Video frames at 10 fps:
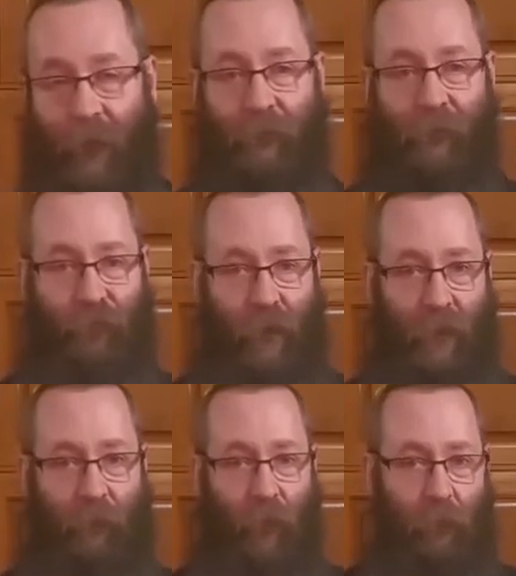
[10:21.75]
Thanks to
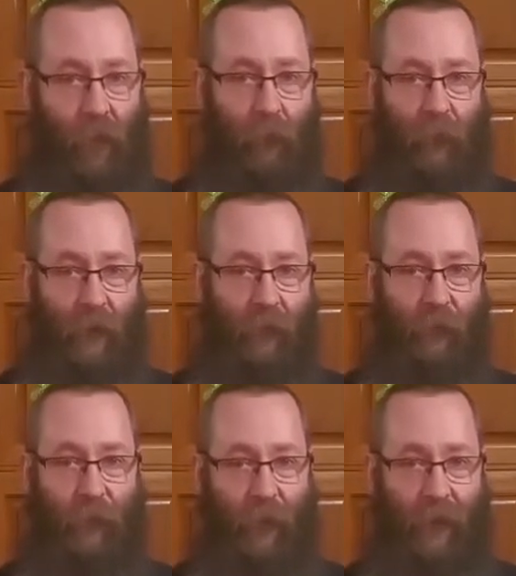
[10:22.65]
Jen for prepping
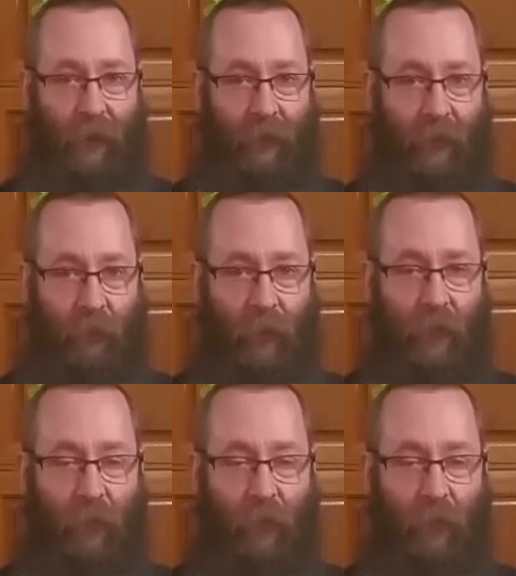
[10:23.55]
everything and